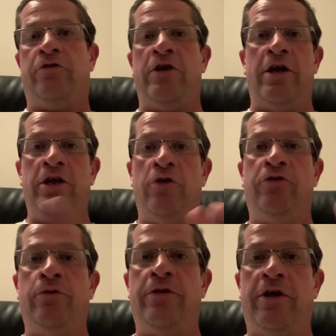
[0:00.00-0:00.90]
So now you know
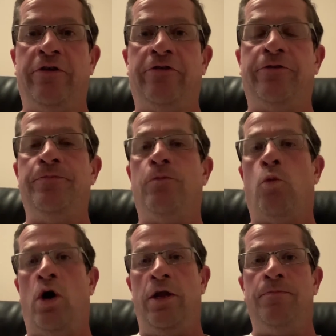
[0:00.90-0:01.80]
two things.
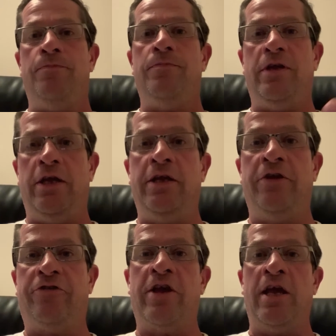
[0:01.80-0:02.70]
One,
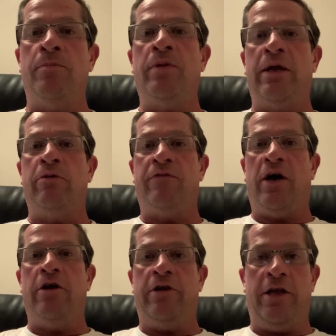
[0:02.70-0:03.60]
idiots can play with
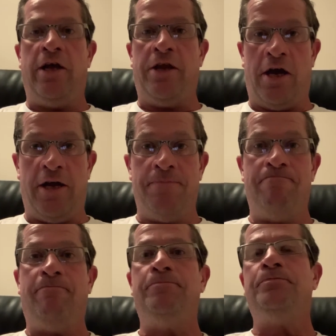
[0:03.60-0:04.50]
fire and not die.
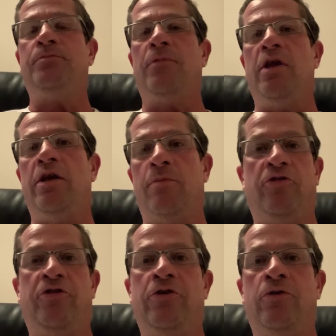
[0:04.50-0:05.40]
Number
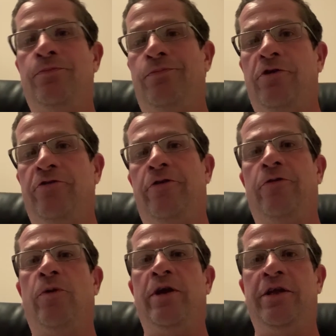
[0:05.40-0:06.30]
two, there's another
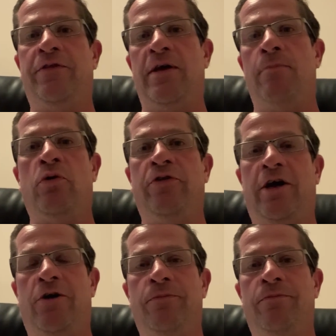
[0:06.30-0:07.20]
way to get that bolt
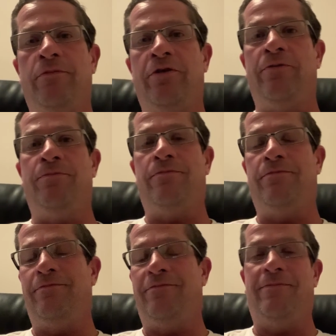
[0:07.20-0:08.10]
out.
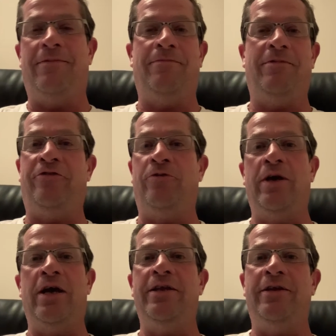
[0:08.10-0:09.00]
It's the
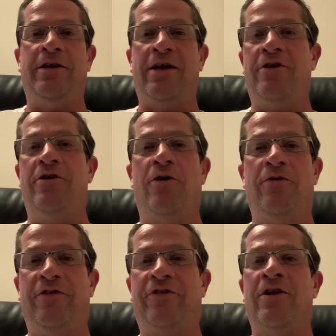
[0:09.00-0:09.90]
way I did it. I don't know
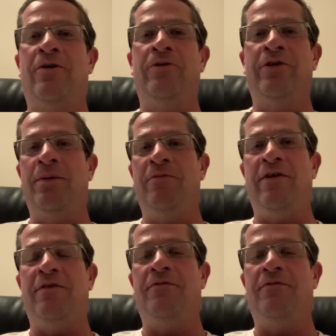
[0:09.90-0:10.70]
if it's going to hold up.